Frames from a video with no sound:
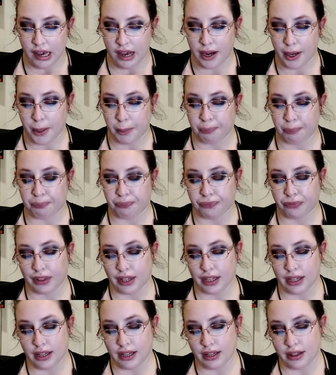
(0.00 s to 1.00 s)
Um,
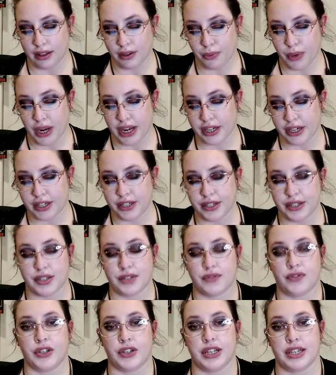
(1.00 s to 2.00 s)
the
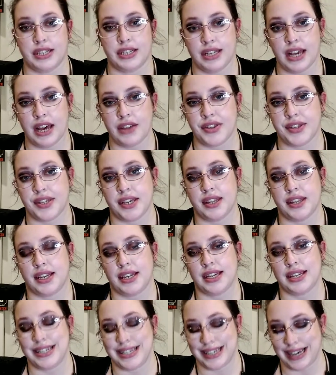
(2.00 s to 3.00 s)
records for his death say
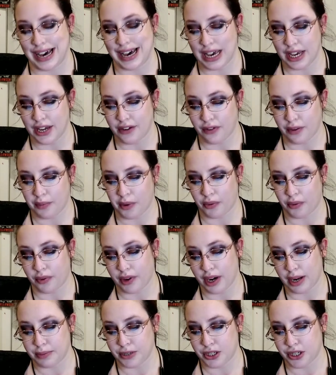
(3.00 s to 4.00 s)
that he died from a
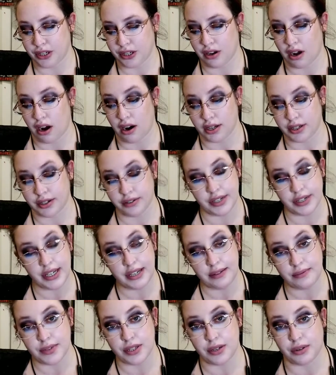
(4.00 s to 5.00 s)
ruptured
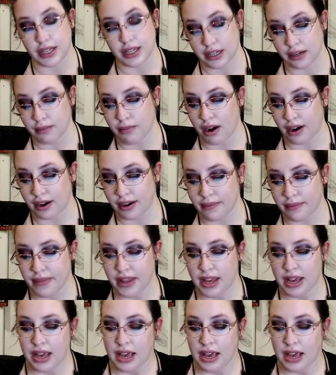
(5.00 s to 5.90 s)
artery, so he hit him hard.